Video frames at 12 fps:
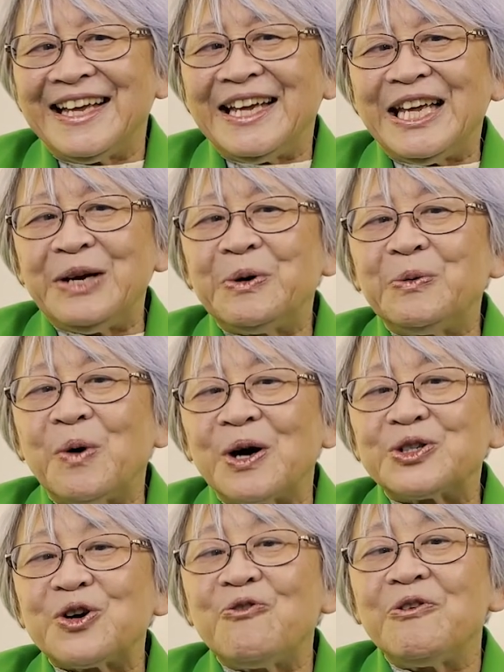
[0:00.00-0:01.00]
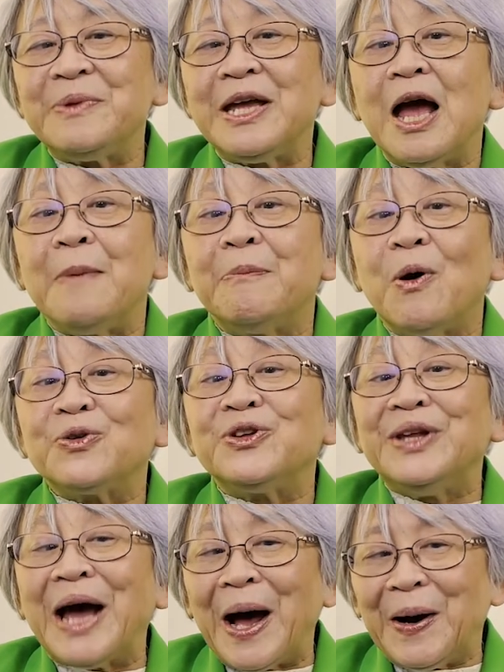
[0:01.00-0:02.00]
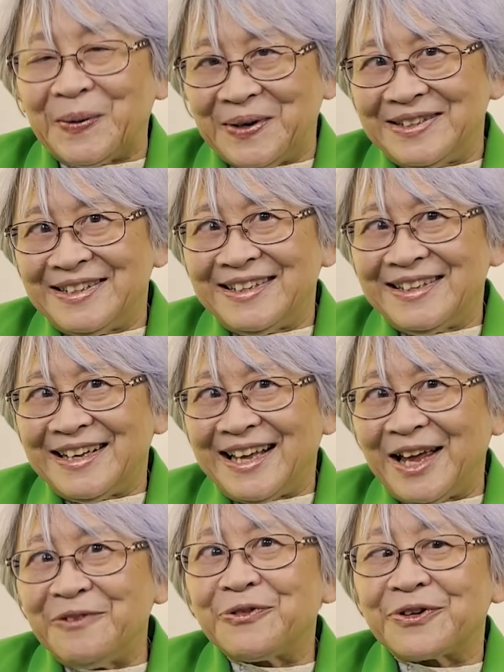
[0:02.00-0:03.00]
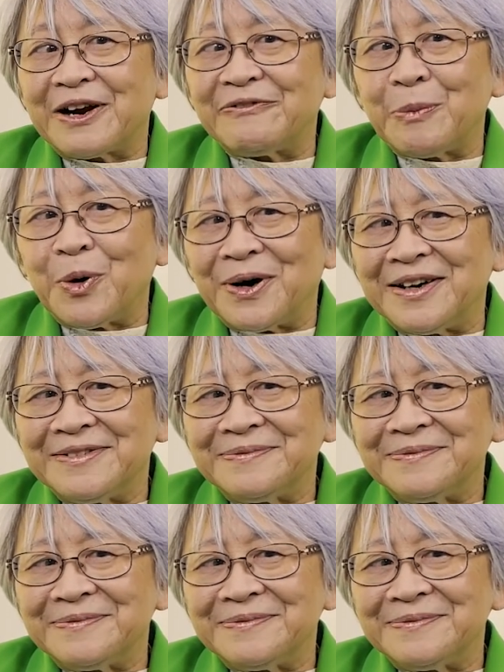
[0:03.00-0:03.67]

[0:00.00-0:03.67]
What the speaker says: He will watch over me both now and forevermore.